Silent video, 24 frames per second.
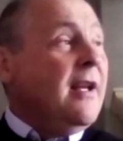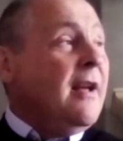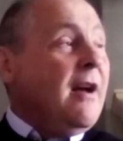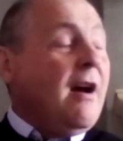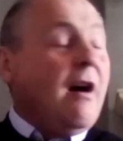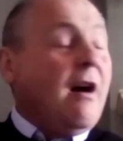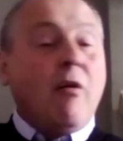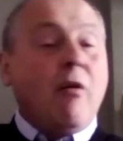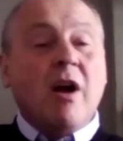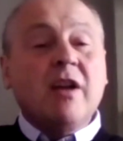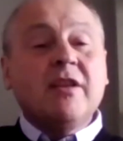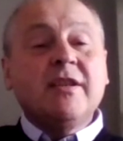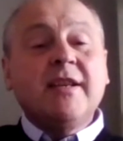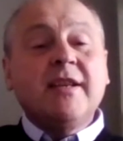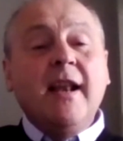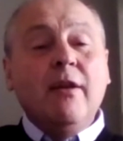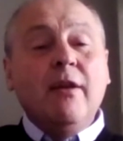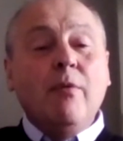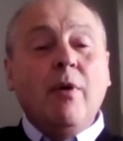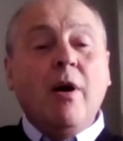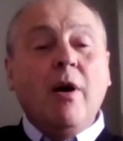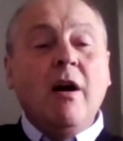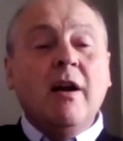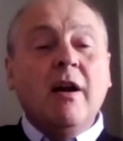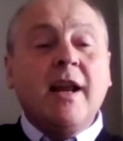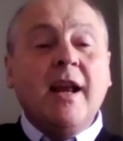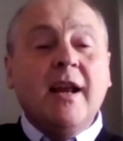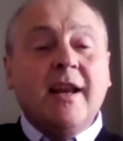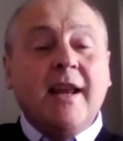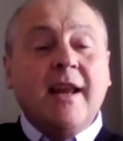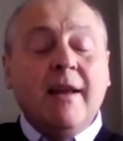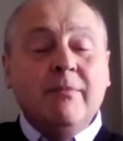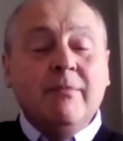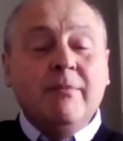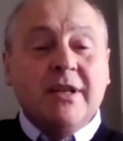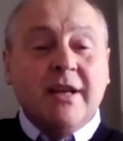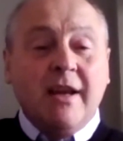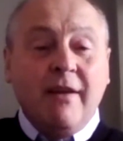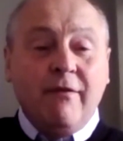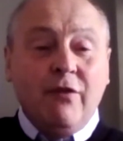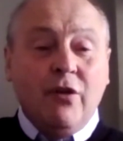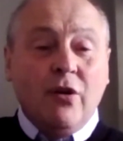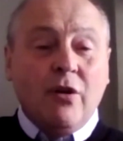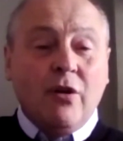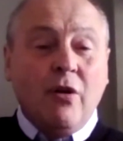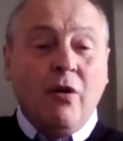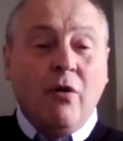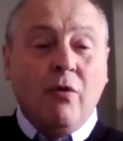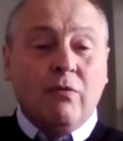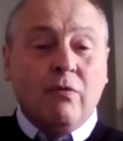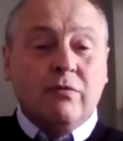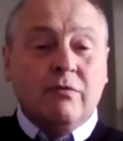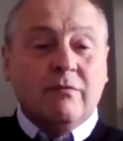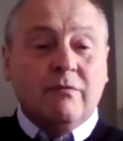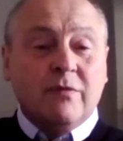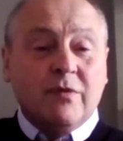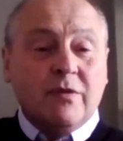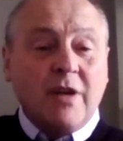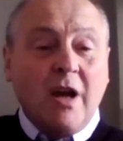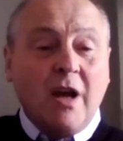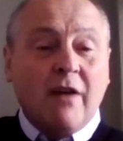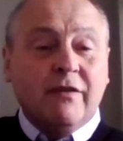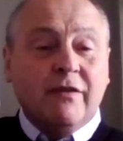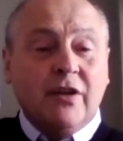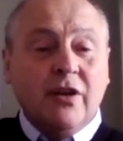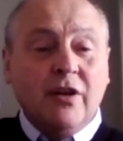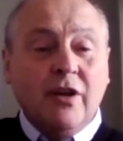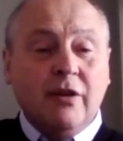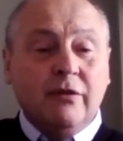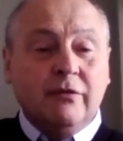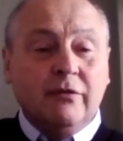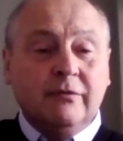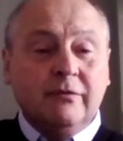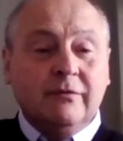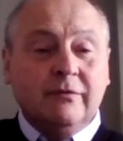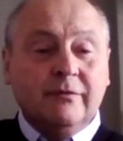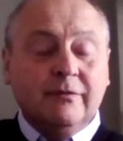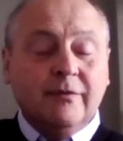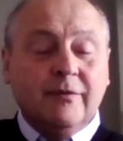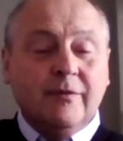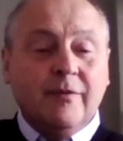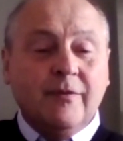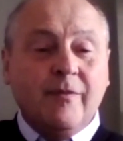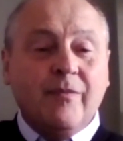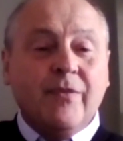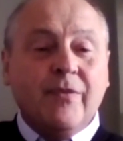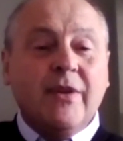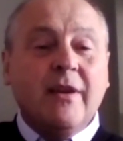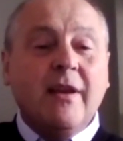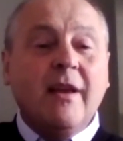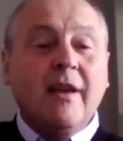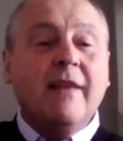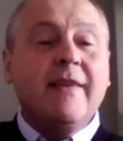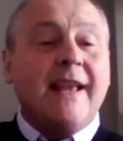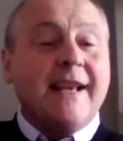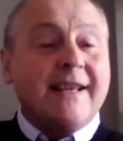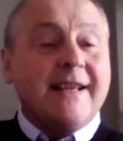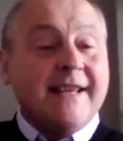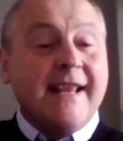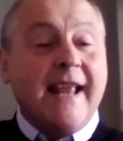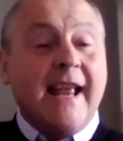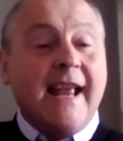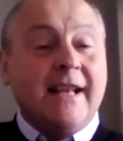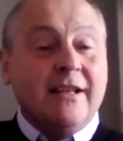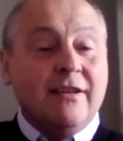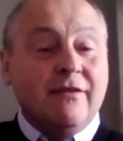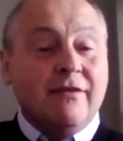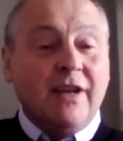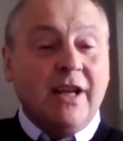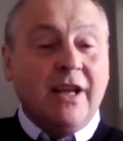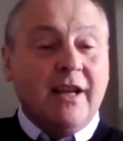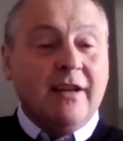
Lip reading: I'll tell you what, I'll get Kim to give you a call this afternoon. And that's the end of it.